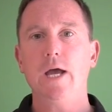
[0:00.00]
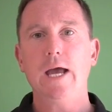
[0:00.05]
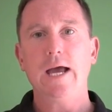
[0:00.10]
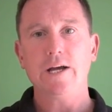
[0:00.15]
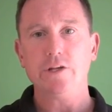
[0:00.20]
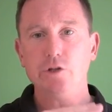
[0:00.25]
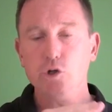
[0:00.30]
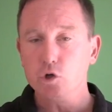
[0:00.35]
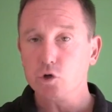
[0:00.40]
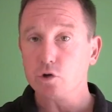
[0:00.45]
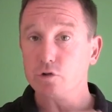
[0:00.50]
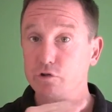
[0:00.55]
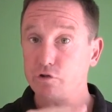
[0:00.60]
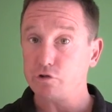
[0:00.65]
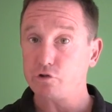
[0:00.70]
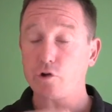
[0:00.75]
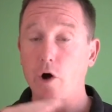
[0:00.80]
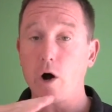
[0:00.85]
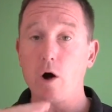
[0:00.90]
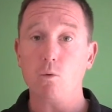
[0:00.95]
and you can
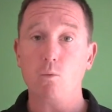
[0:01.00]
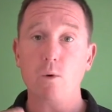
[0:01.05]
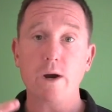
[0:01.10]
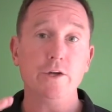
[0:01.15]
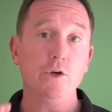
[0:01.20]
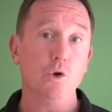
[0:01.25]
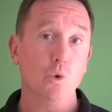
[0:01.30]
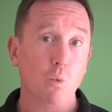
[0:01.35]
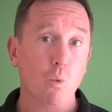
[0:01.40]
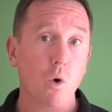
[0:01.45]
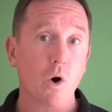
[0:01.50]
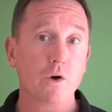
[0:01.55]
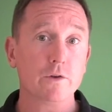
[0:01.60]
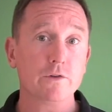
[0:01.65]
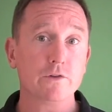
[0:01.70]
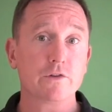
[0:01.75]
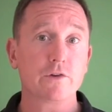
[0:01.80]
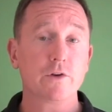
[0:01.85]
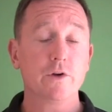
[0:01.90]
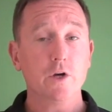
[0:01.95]
start where you
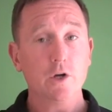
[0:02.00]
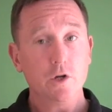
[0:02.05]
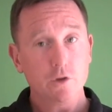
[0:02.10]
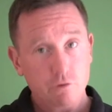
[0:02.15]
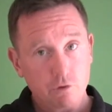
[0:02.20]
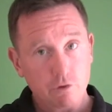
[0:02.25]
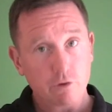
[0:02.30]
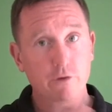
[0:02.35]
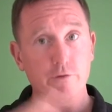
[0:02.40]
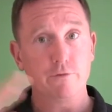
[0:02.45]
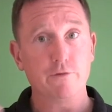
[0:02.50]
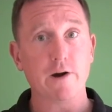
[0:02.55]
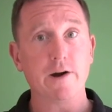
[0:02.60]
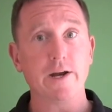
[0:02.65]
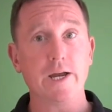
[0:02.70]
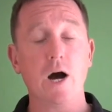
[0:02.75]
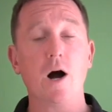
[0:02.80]
want, to the very